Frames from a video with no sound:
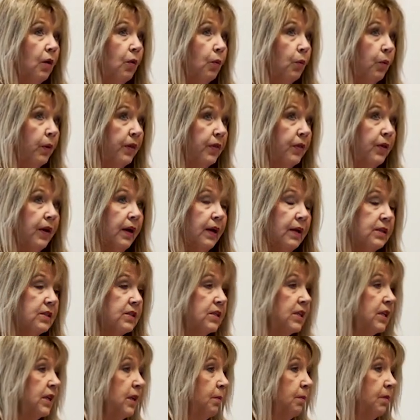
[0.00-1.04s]
with a
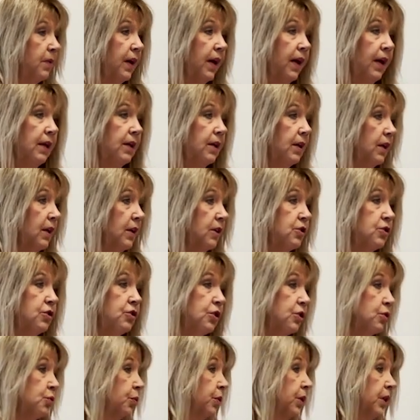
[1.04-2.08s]
team that has
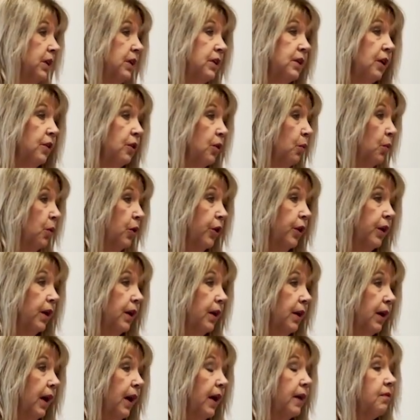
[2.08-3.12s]
just really done the work.
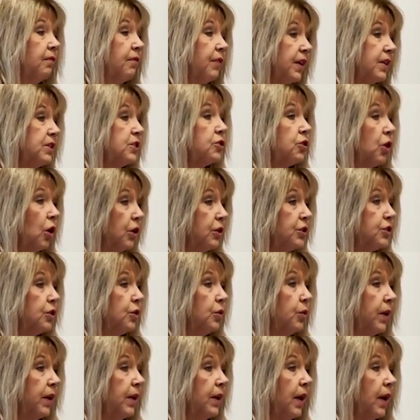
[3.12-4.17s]
I invest
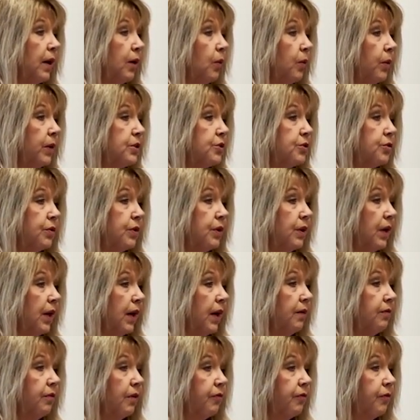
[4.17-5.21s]
also in Iowa Western. I
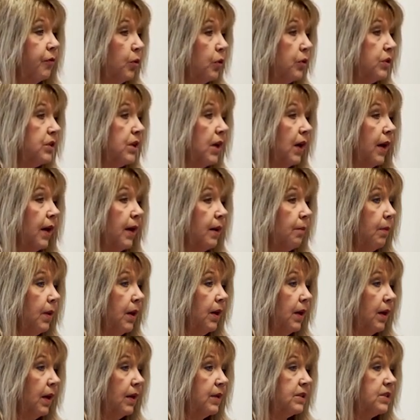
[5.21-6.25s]
have a full-time
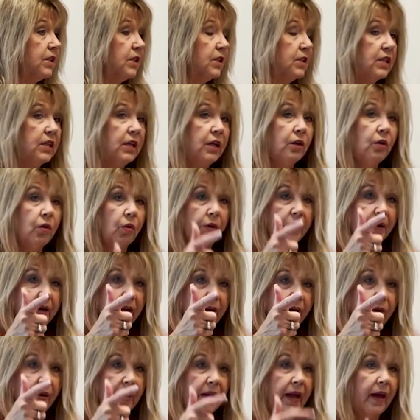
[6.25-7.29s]
CTE
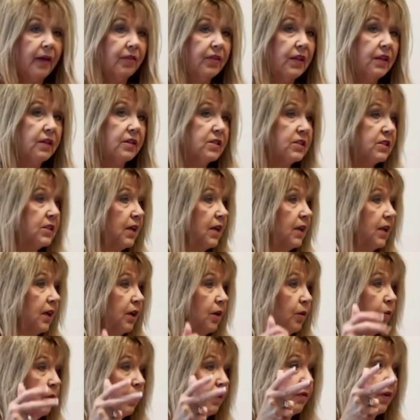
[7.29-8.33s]
coordinator. Kathy is standing here.
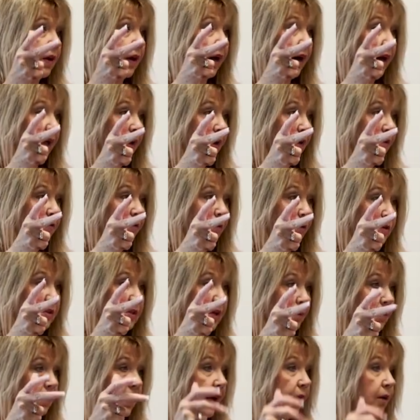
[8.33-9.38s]
We've got a full-time
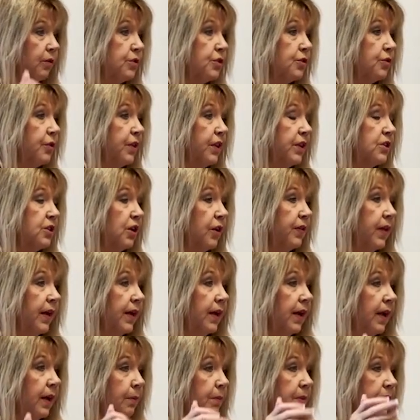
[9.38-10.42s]
counselor that's on that
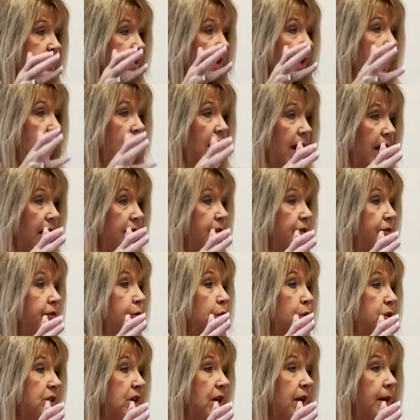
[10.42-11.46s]
campus. I have a
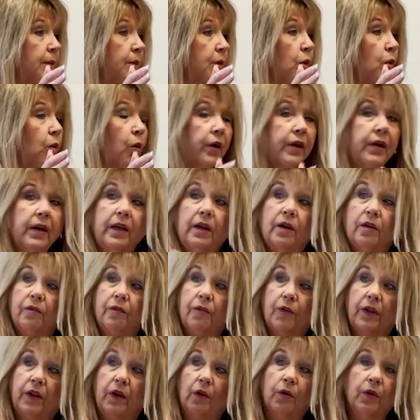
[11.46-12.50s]
full-time coordinator for
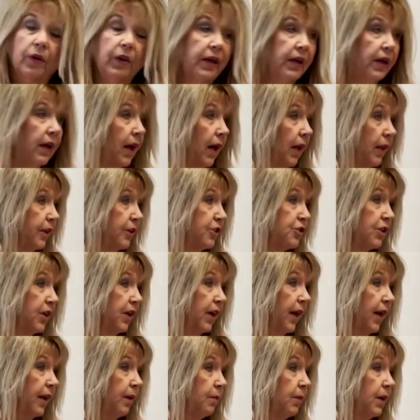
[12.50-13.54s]
the Early College
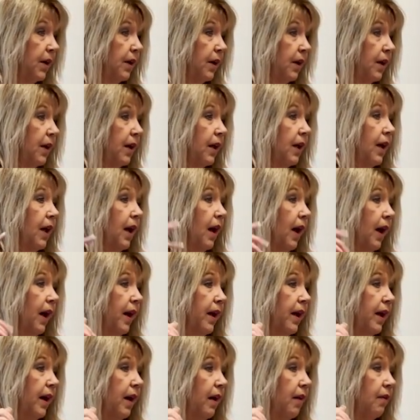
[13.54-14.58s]
Academy. I
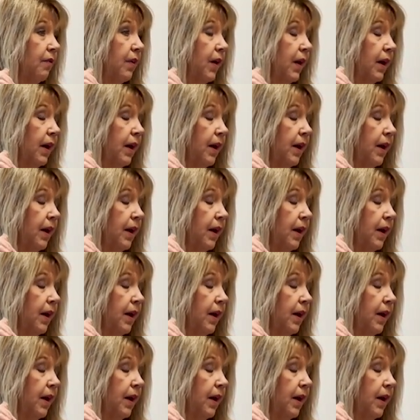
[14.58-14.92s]
have,